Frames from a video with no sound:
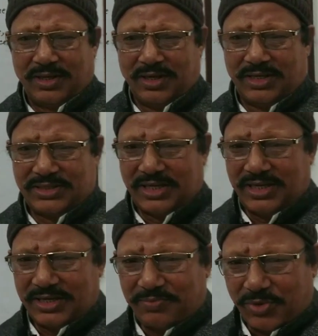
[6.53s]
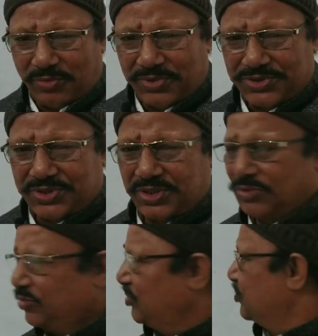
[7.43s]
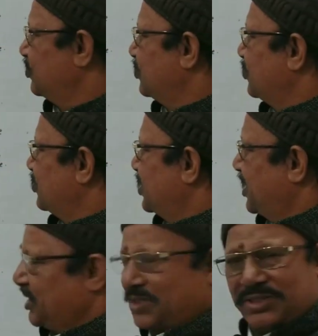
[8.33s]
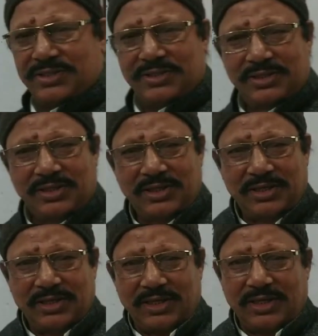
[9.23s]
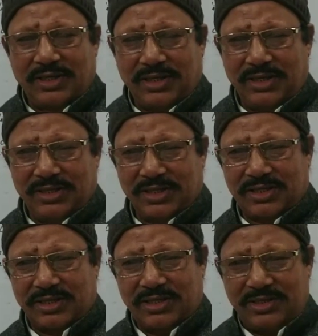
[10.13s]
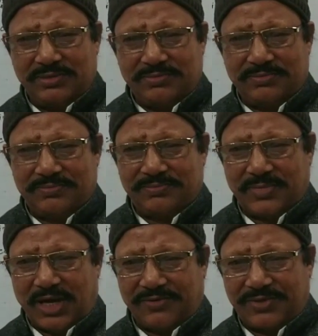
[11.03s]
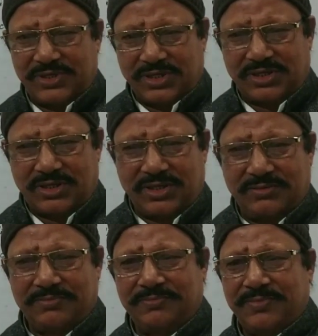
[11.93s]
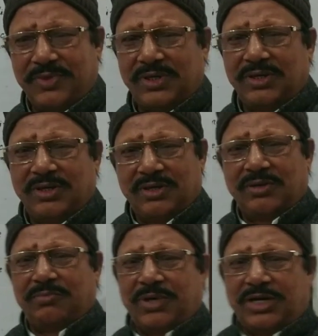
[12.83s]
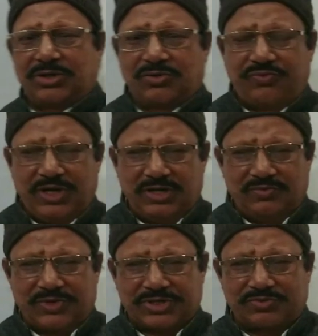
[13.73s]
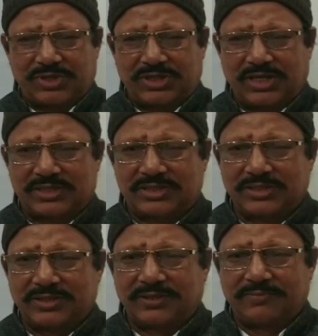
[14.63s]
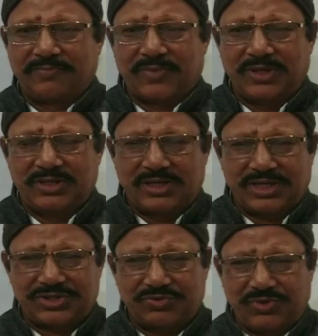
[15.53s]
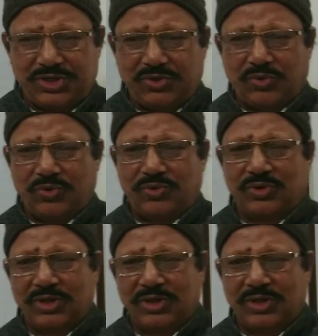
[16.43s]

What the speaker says: As I had promised you that in the third, after the third part of William Wordsworth, that in the next video